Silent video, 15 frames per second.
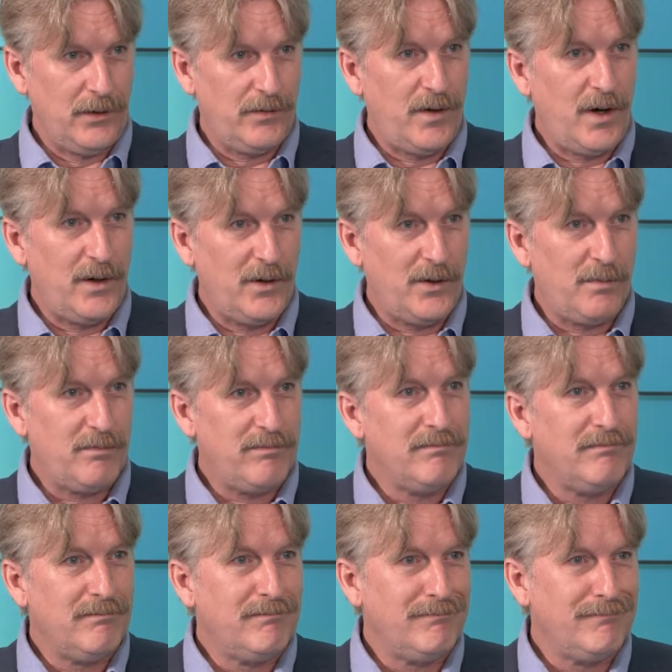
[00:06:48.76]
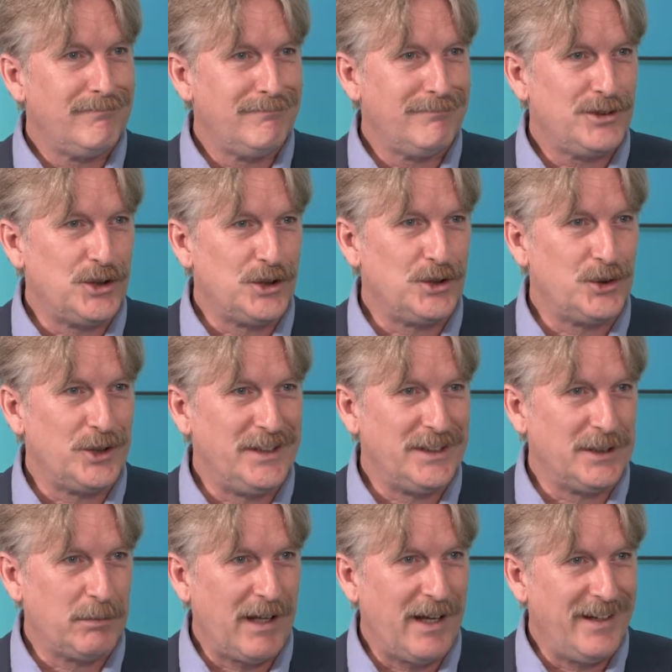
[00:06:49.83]
As far as
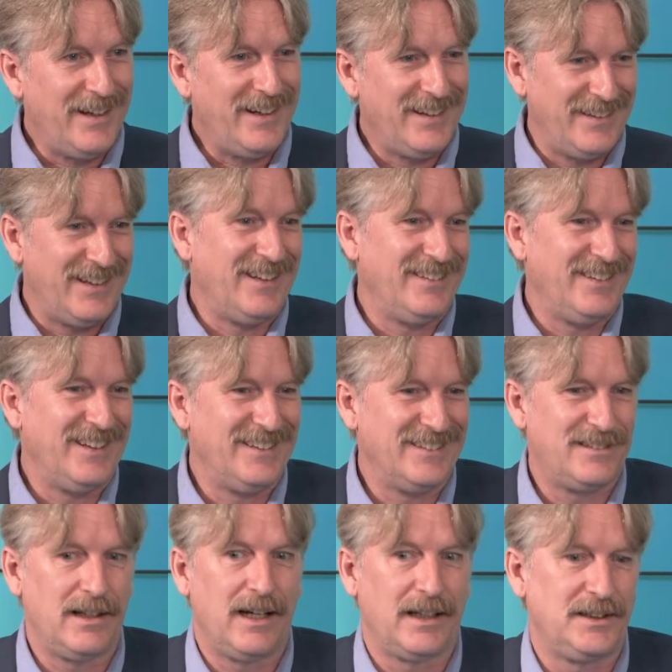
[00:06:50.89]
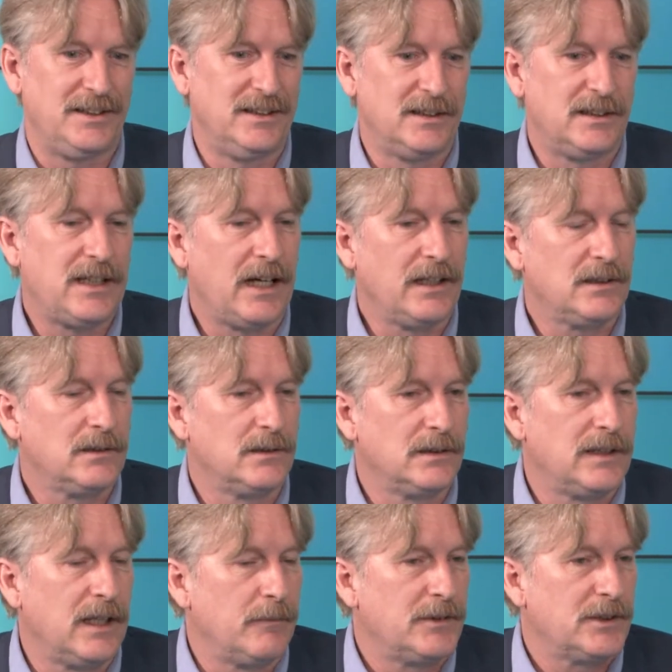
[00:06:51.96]
strategic planning and actually the tactical
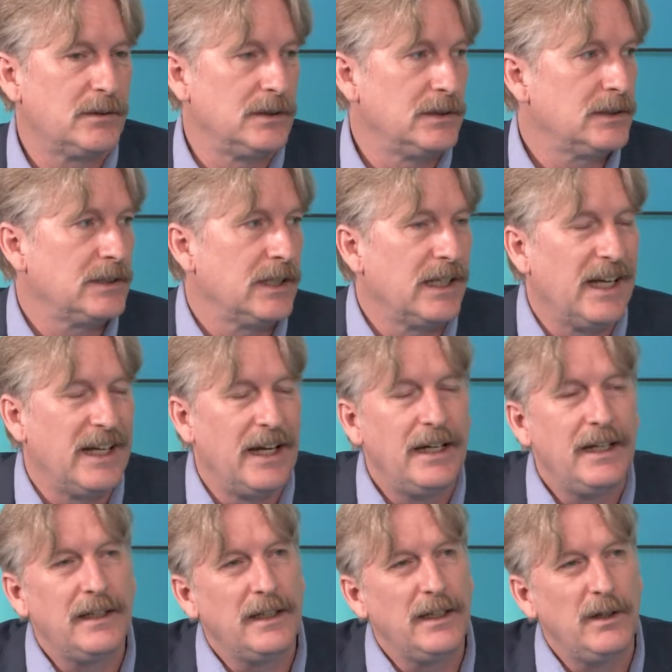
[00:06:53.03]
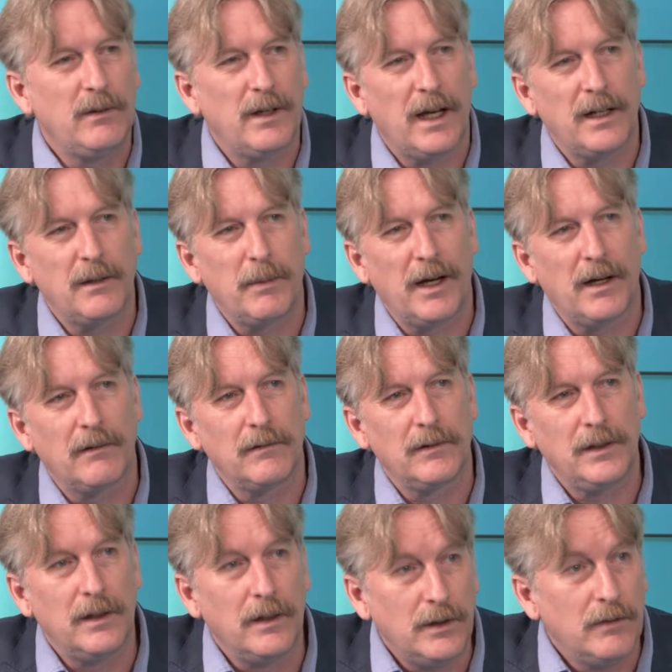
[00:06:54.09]
steps, Chris, again, anything you'd add about,
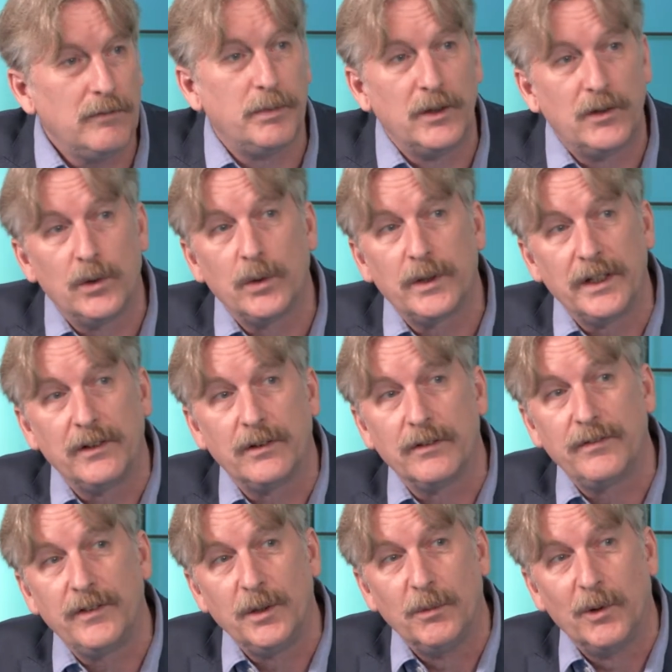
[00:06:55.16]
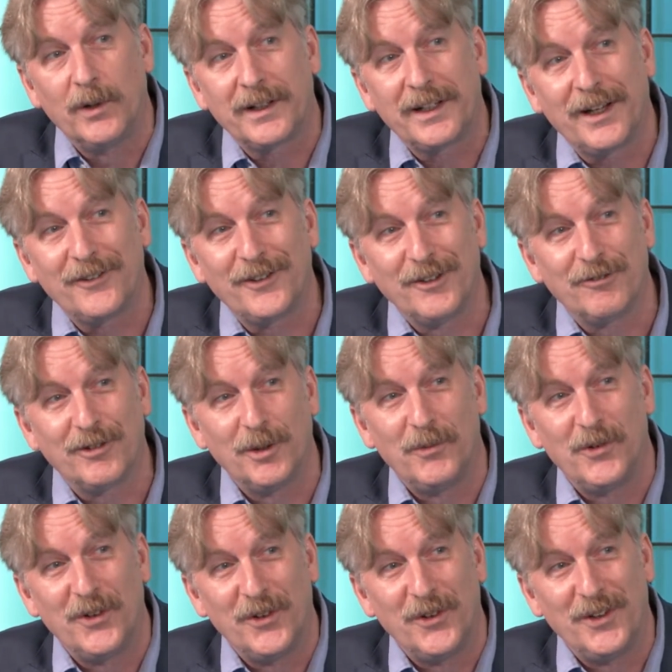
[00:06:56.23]
you've been talking to a few more accounting
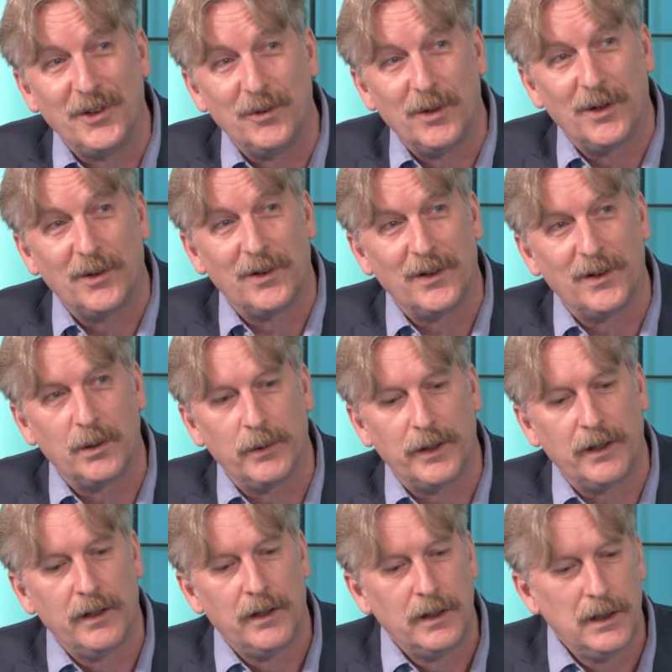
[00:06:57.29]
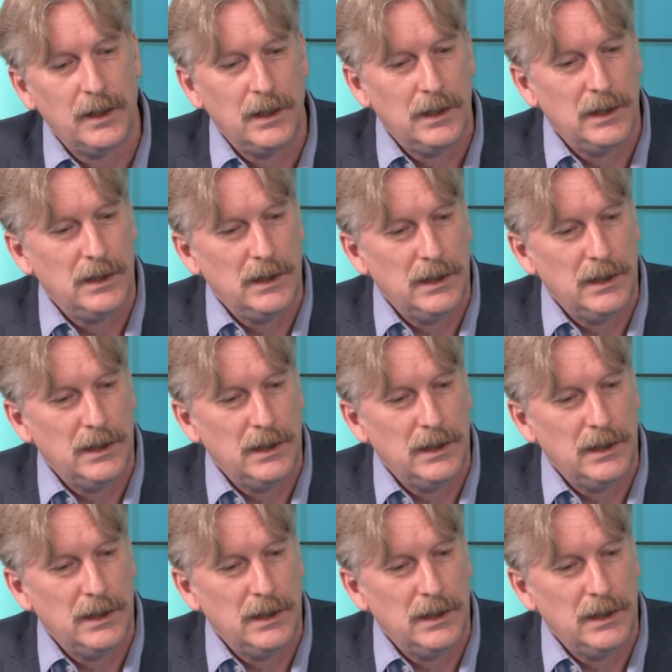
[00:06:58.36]
firms in your new role a little bit.